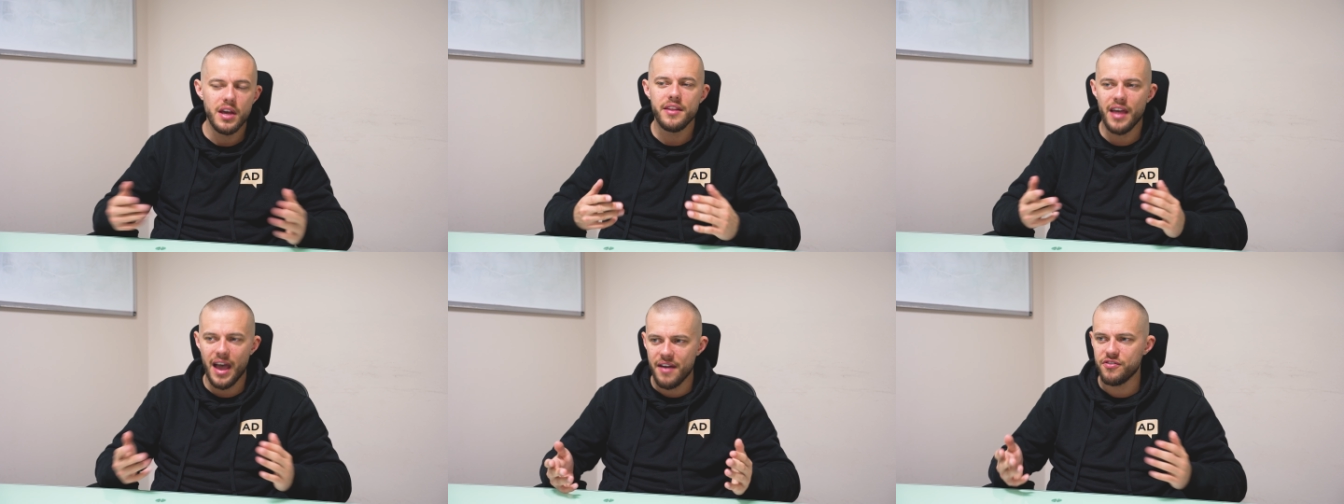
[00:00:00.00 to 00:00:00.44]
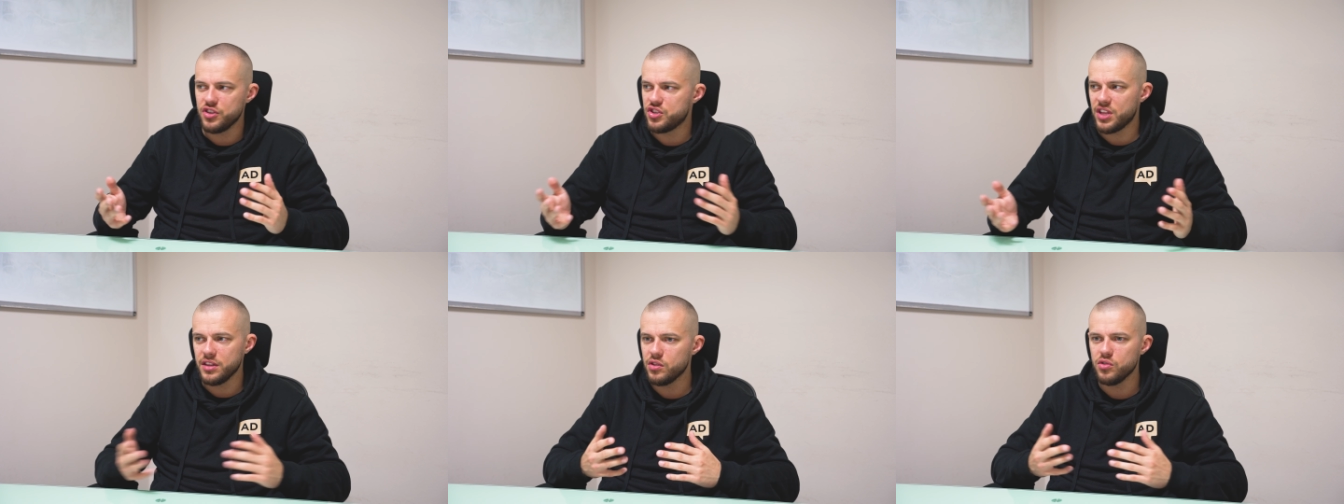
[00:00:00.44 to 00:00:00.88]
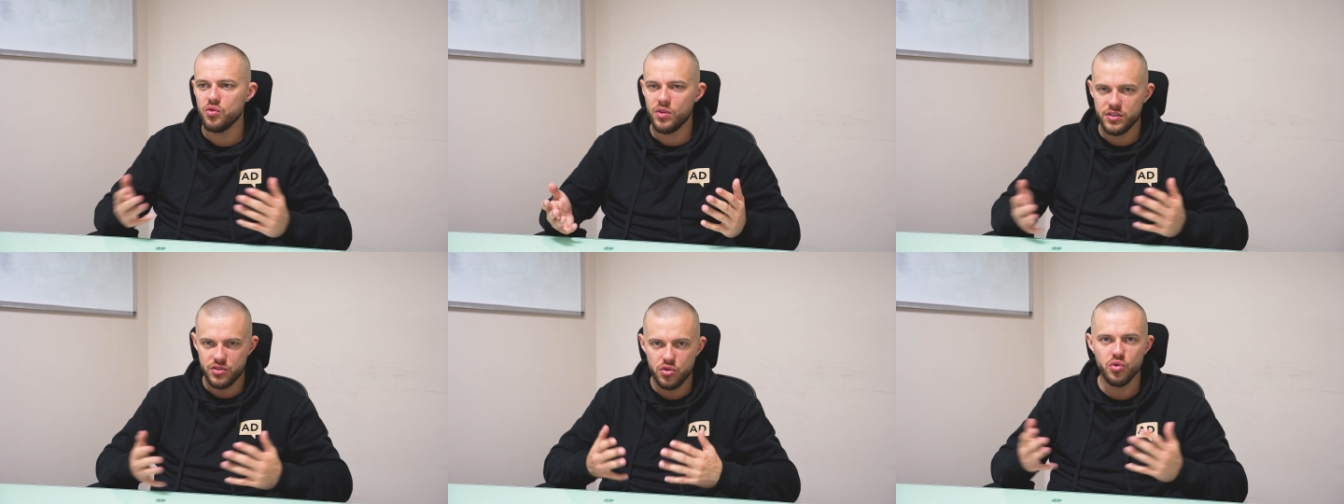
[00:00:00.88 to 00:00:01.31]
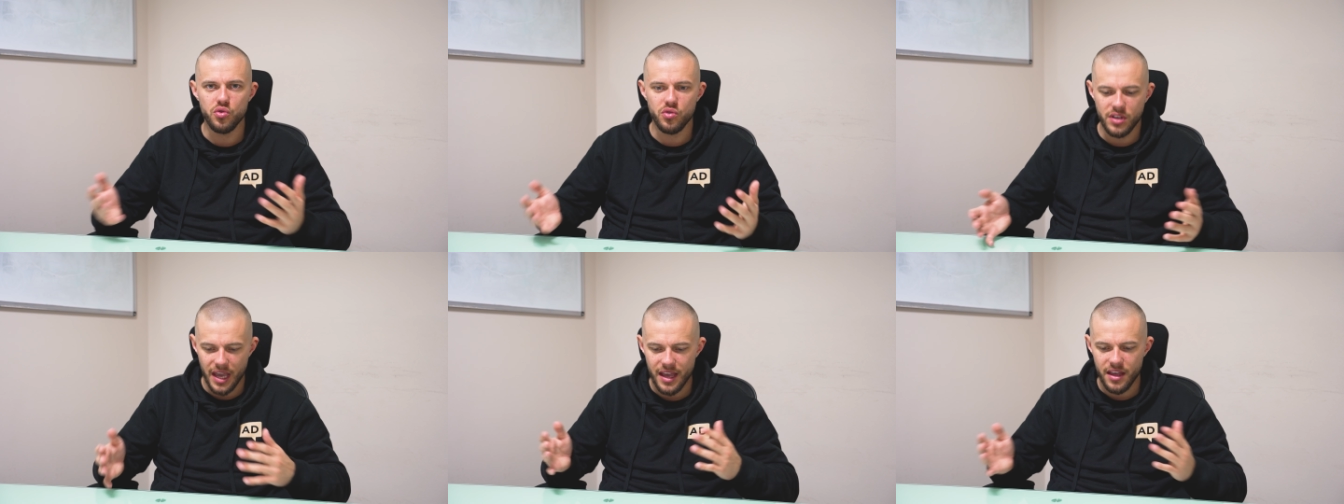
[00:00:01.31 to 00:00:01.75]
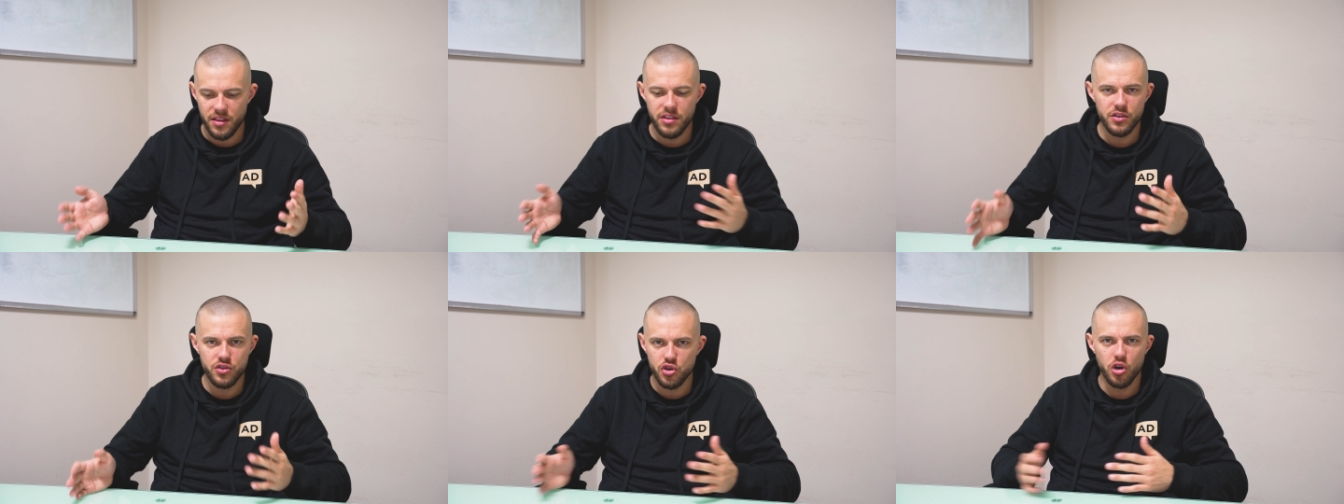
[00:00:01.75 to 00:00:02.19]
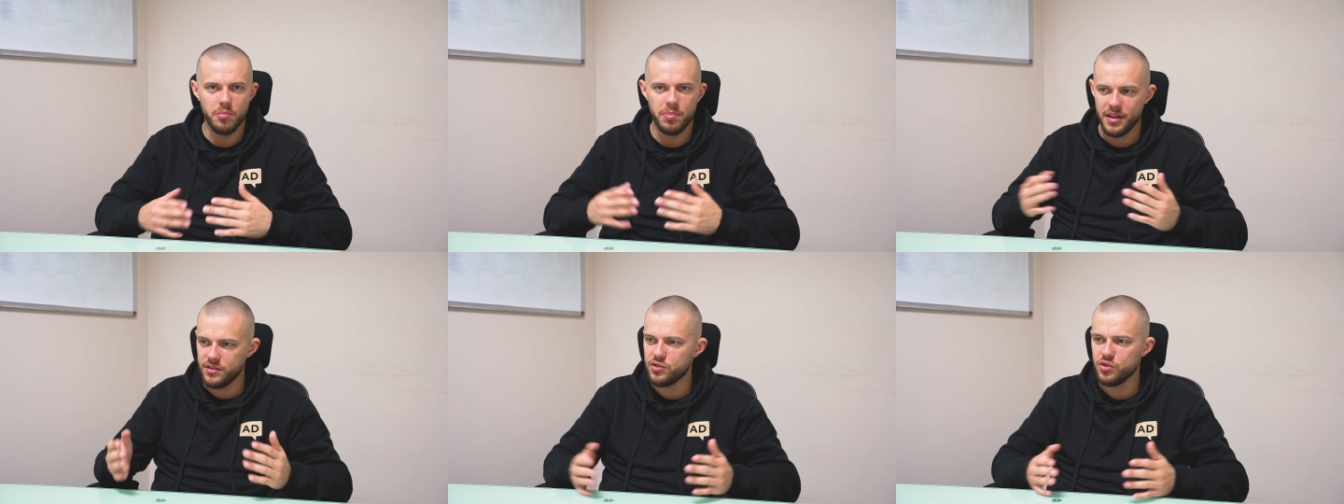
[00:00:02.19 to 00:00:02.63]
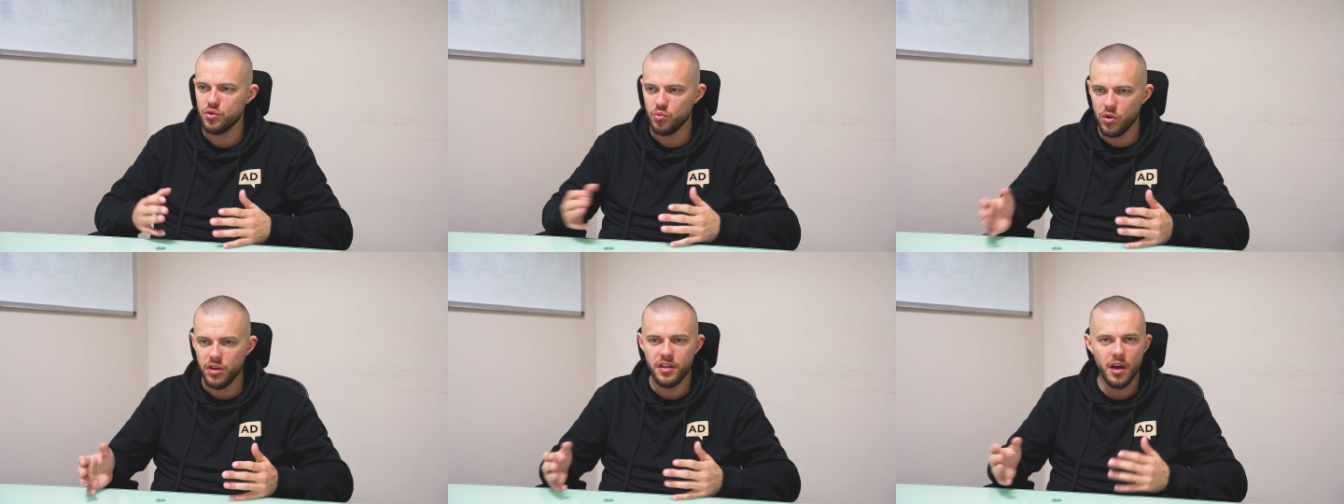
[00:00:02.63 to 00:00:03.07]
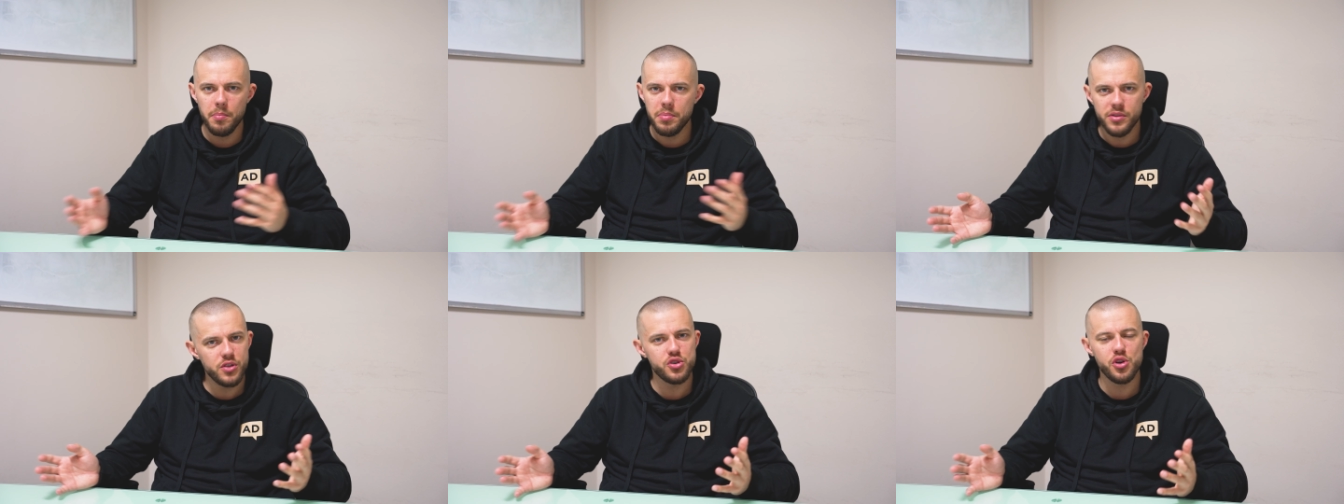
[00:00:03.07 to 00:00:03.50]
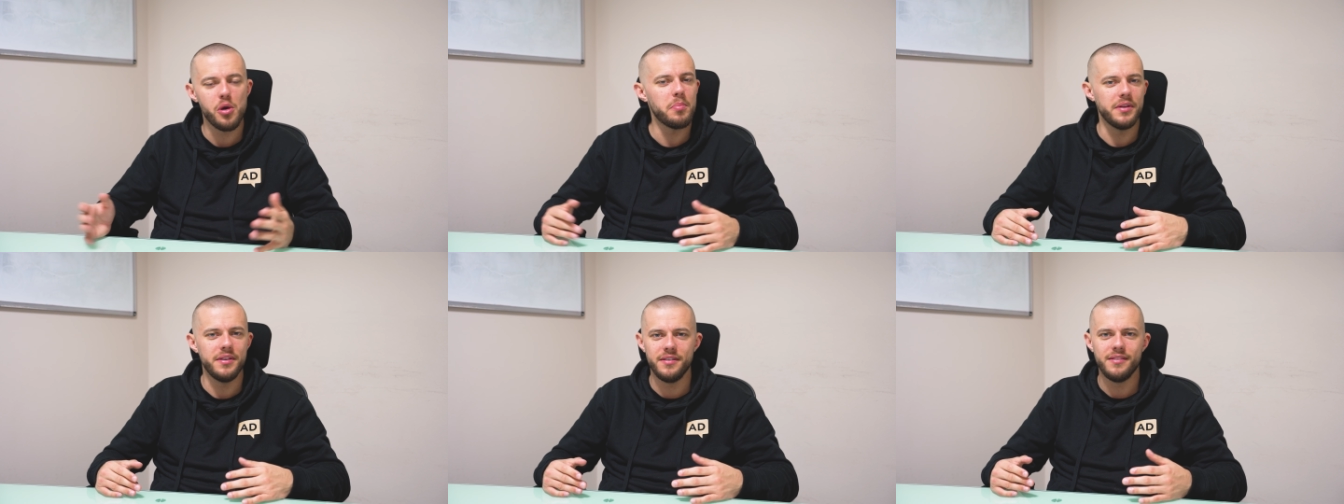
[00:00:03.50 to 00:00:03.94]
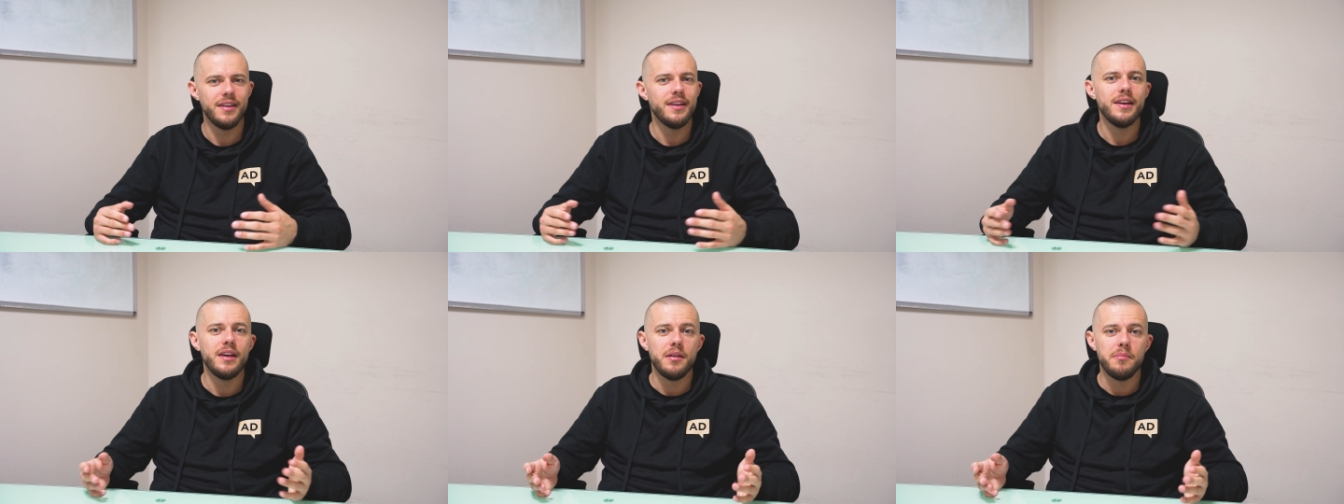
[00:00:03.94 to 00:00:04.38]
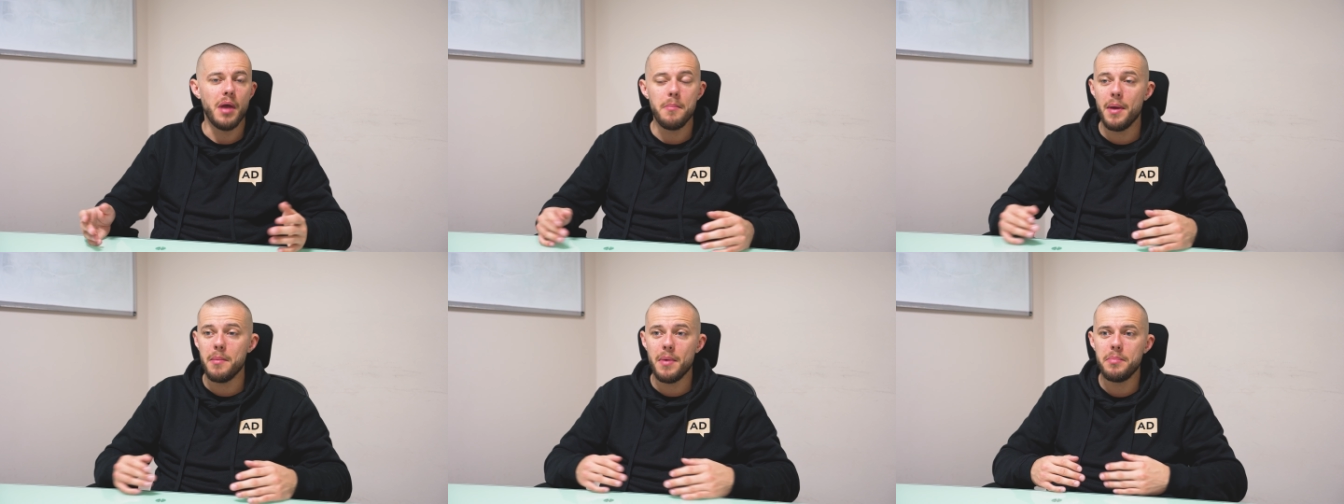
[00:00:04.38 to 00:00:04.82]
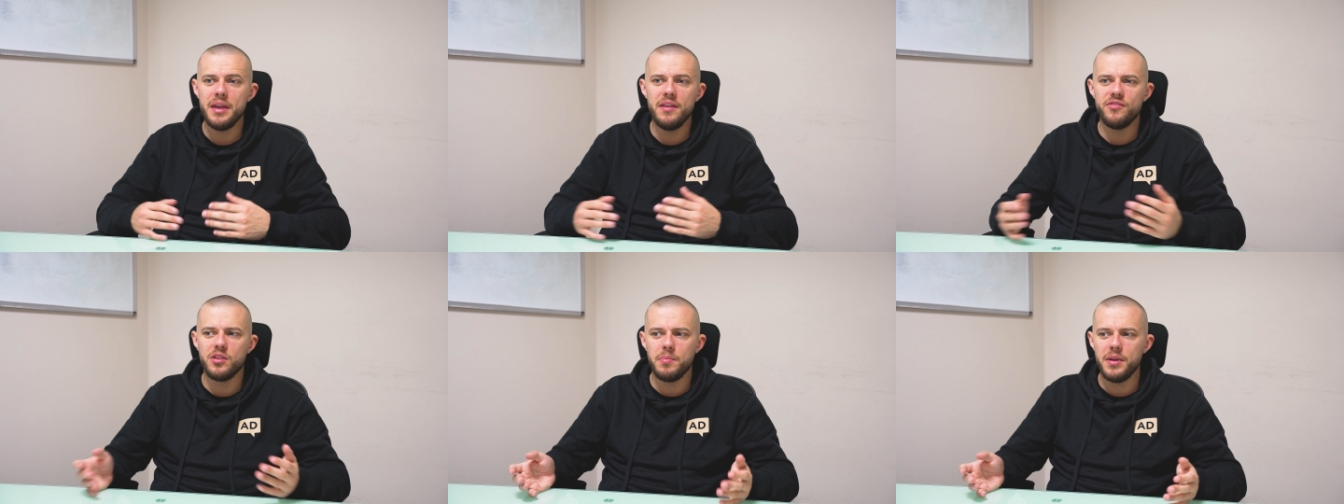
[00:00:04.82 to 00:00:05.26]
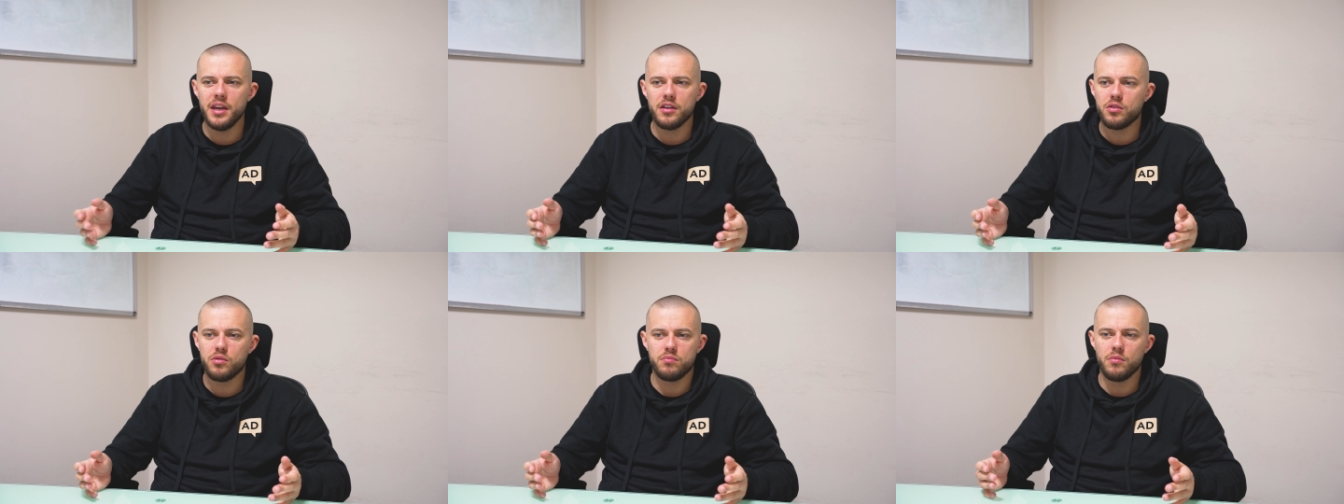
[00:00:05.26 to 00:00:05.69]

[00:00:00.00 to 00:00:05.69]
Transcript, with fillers: The average thing to do is to get the job and to work up in the job and maybe even to be a,